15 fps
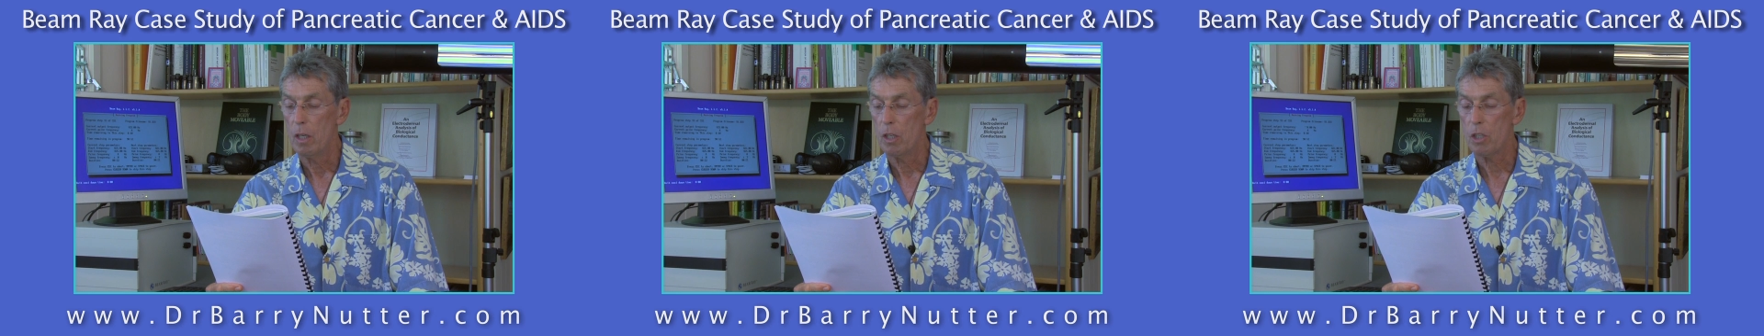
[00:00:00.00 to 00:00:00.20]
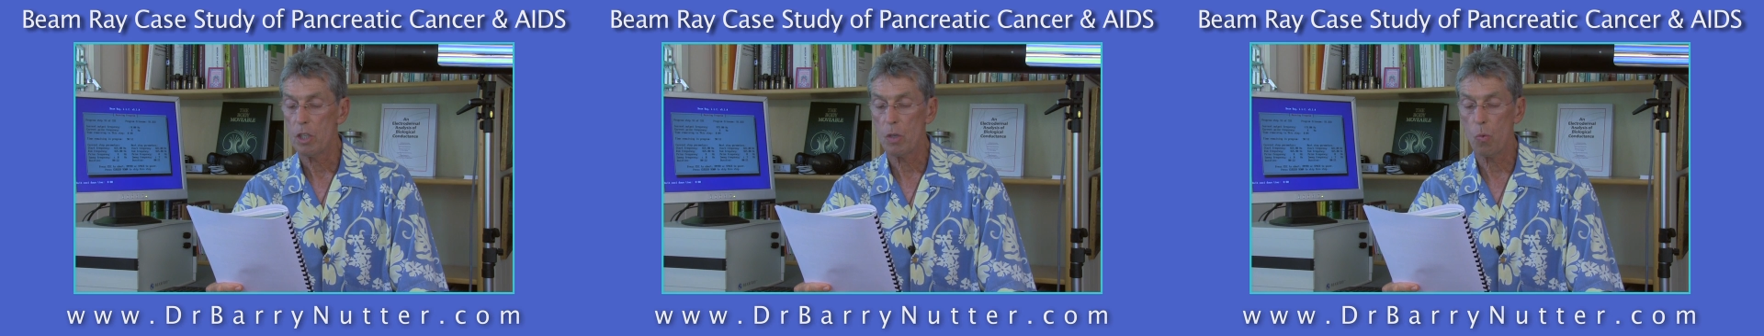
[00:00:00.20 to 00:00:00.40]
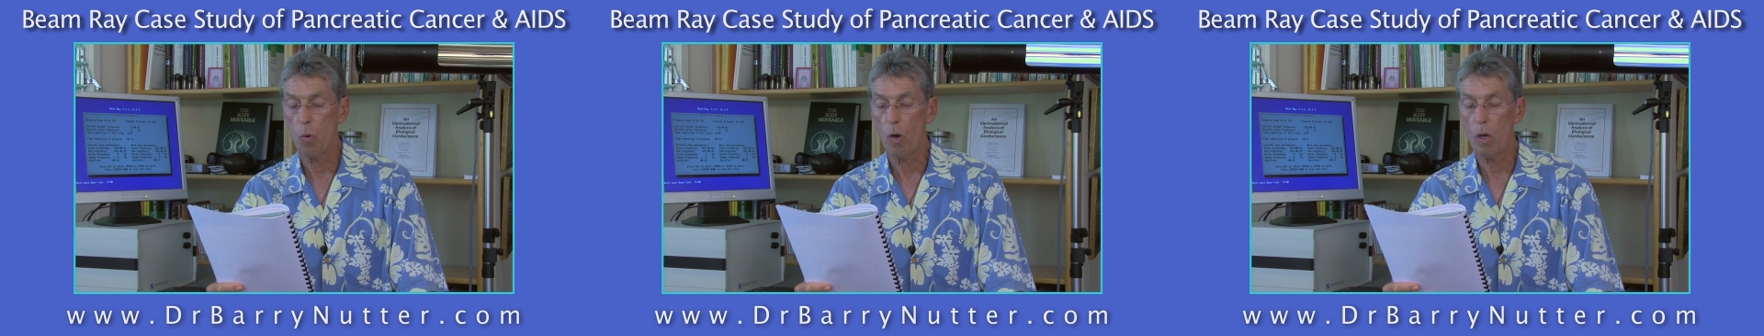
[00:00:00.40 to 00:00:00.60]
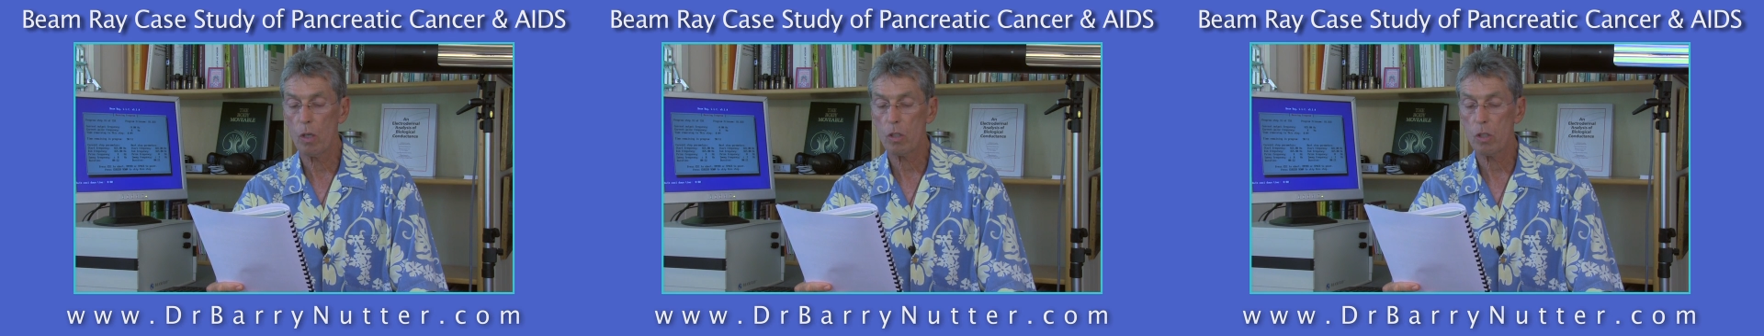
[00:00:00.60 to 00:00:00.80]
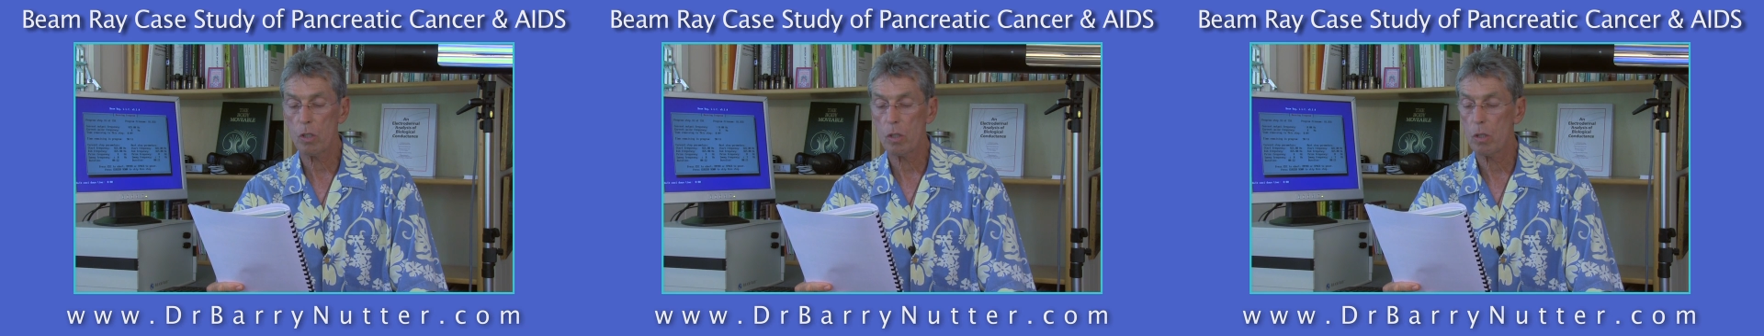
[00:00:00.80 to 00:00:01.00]
She
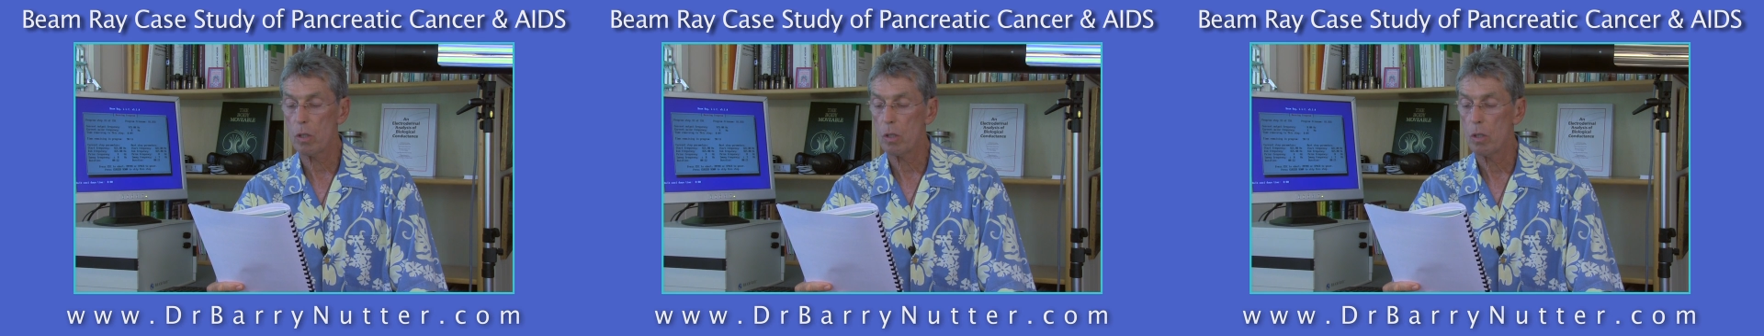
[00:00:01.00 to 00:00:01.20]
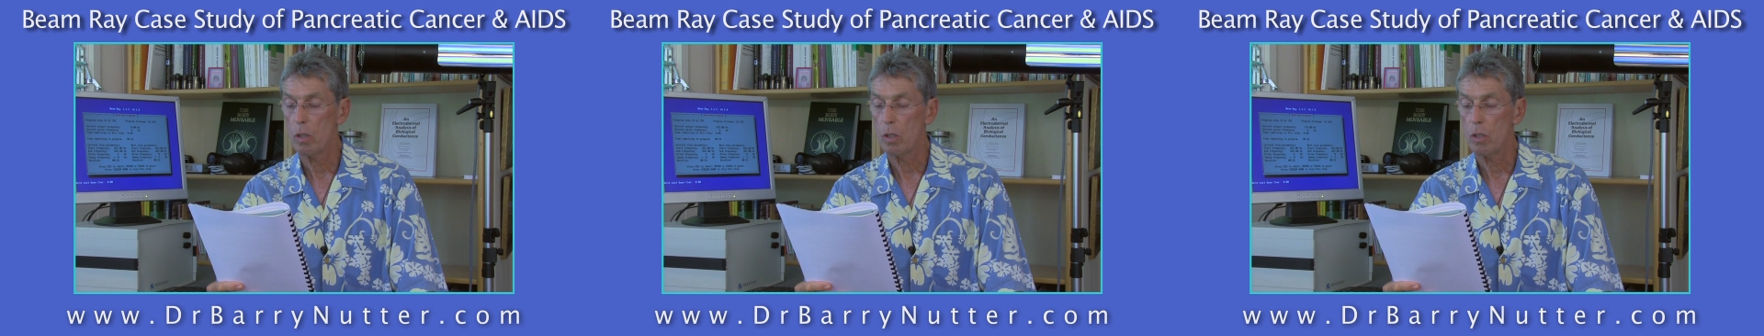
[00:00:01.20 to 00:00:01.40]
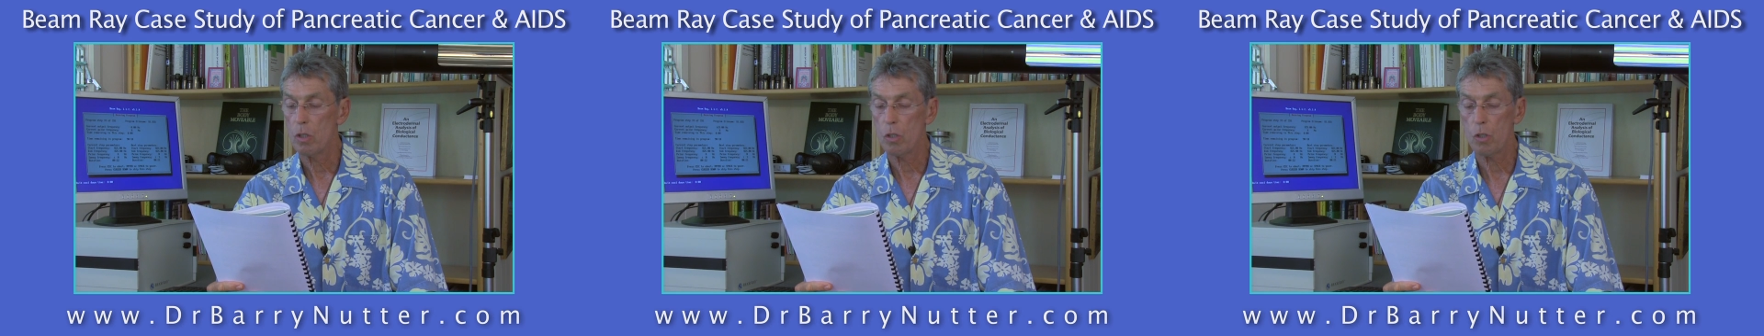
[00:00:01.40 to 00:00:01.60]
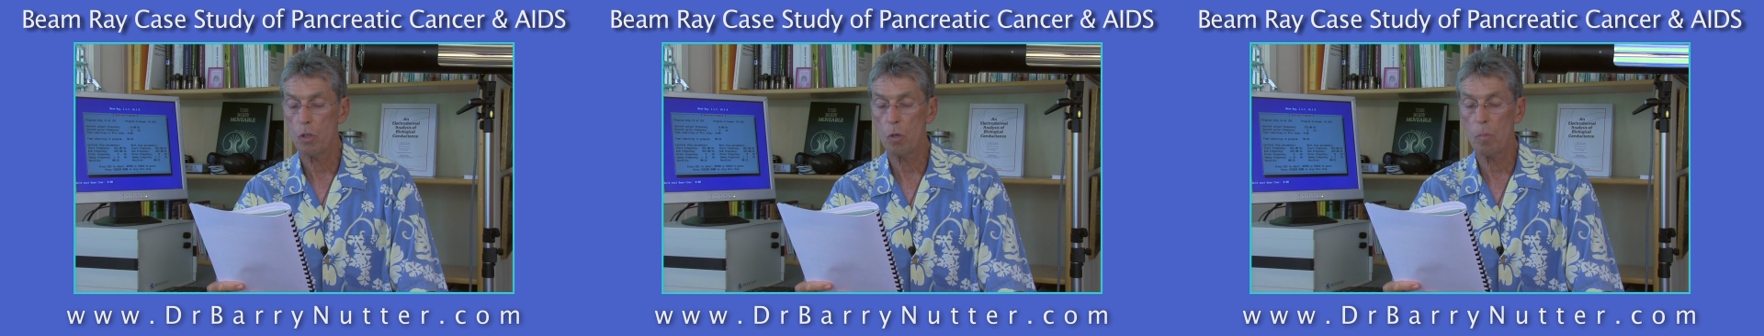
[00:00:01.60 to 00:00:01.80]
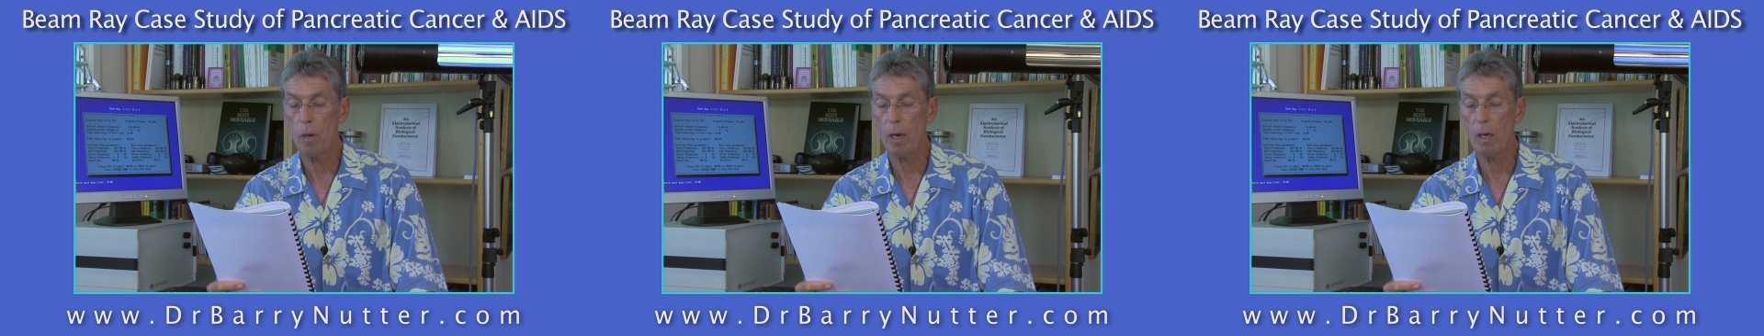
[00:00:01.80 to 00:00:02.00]
walks
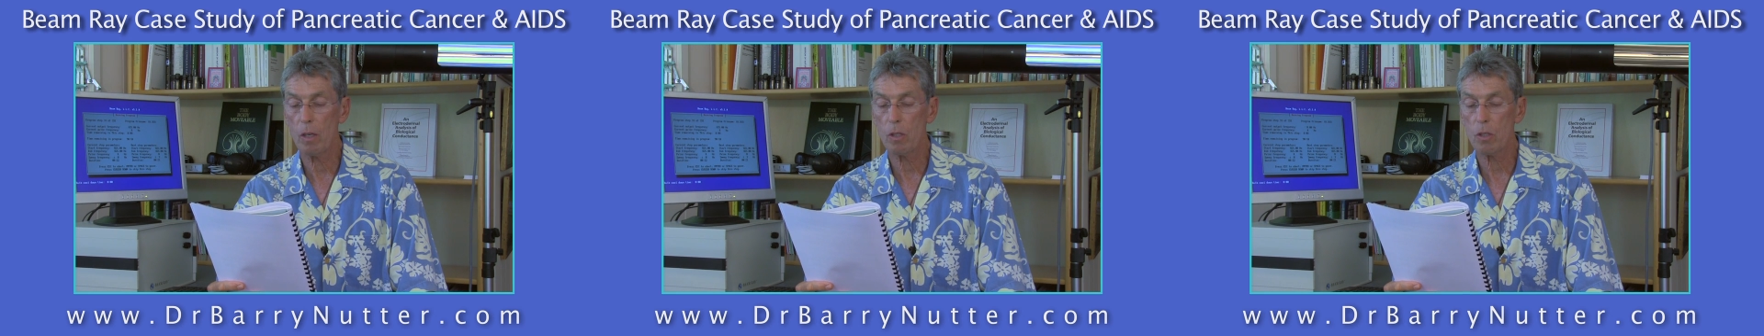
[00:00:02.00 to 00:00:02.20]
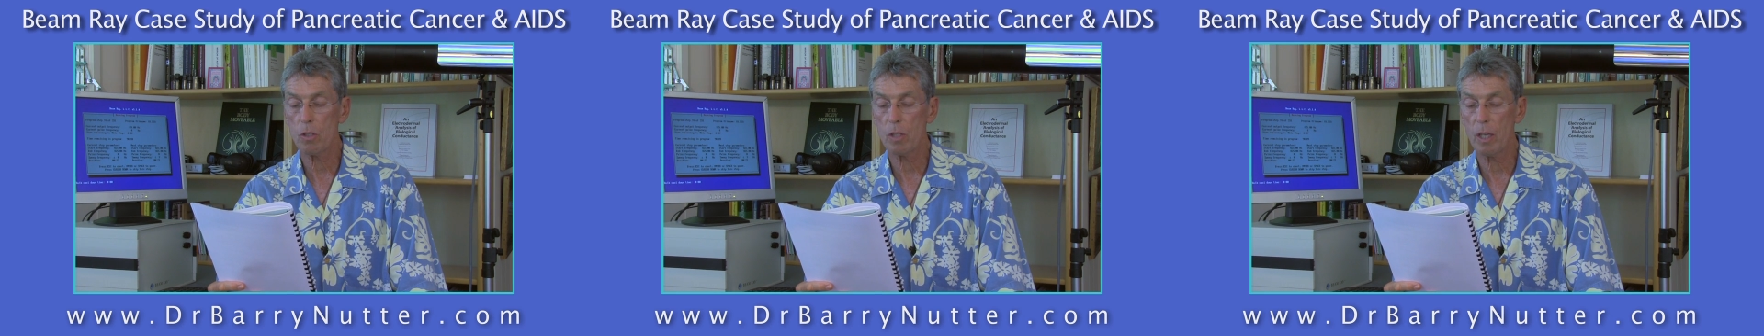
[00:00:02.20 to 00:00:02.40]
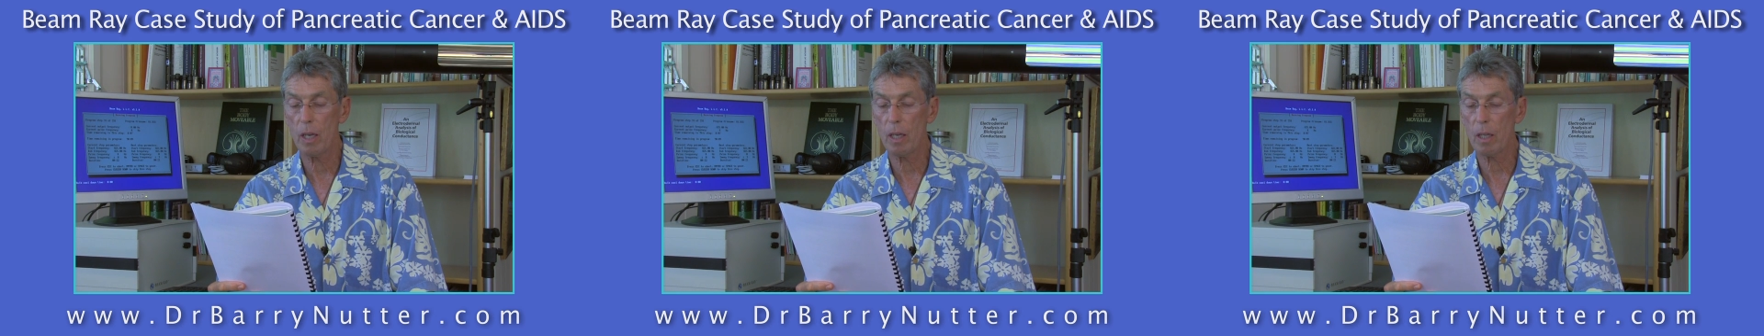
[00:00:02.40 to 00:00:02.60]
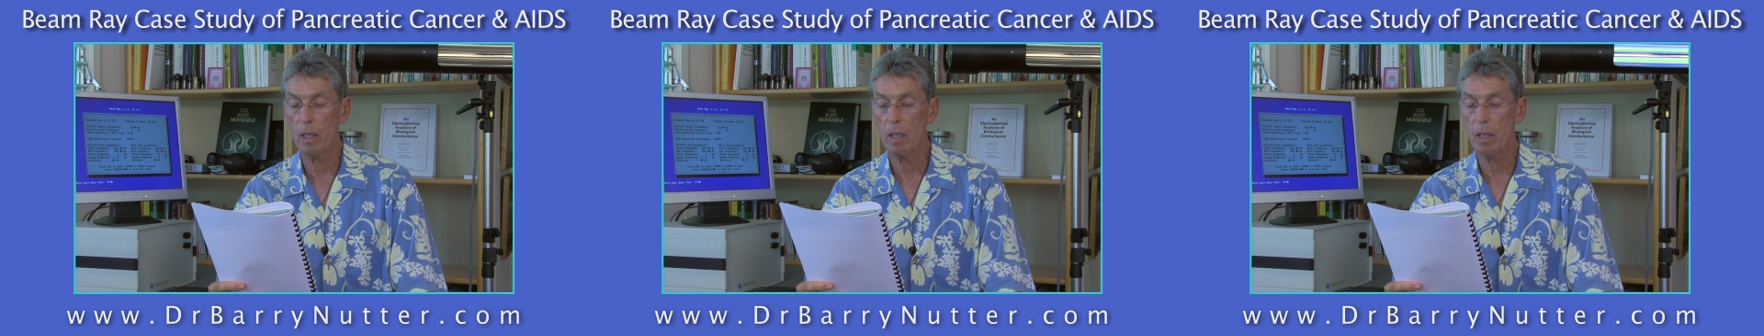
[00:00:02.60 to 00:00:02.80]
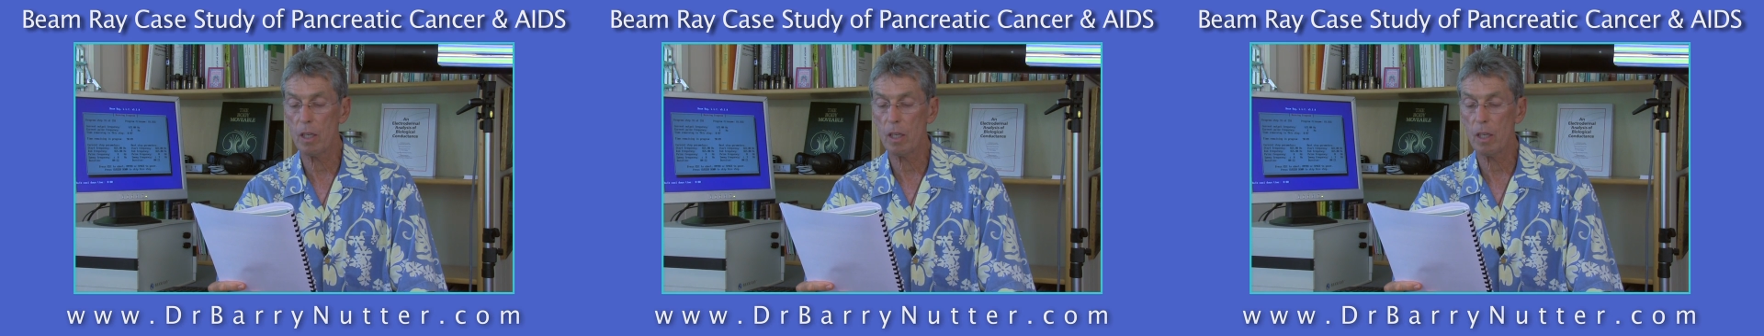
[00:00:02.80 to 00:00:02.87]
two miles daily,